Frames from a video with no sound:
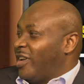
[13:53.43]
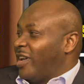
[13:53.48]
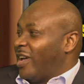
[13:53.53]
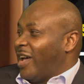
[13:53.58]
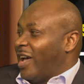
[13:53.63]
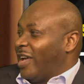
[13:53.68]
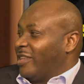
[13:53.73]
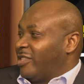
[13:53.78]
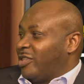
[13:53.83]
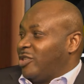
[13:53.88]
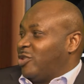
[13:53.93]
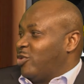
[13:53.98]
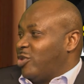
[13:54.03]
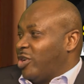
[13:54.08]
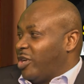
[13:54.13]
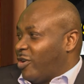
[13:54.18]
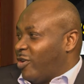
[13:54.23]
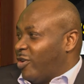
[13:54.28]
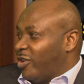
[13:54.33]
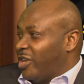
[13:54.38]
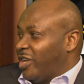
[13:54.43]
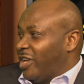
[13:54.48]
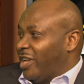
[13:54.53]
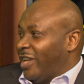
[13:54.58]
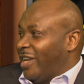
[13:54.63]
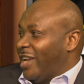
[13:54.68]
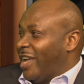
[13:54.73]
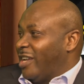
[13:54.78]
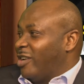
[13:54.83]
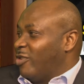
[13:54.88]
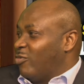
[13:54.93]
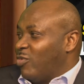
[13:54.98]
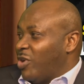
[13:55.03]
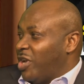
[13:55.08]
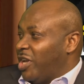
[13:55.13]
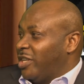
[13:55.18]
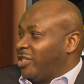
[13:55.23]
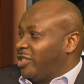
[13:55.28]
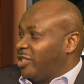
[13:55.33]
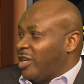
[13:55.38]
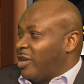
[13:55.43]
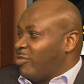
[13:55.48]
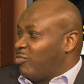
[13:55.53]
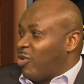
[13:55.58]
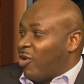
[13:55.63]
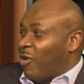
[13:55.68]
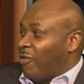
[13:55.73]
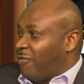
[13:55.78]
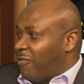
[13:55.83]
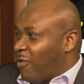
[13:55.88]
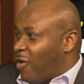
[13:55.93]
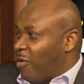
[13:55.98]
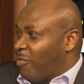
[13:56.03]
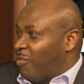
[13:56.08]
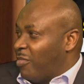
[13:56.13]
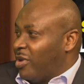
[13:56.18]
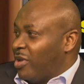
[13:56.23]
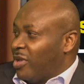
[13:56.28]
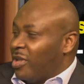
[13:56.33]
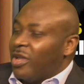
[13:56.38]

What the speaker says: as a unicorn in any way, shape, or form.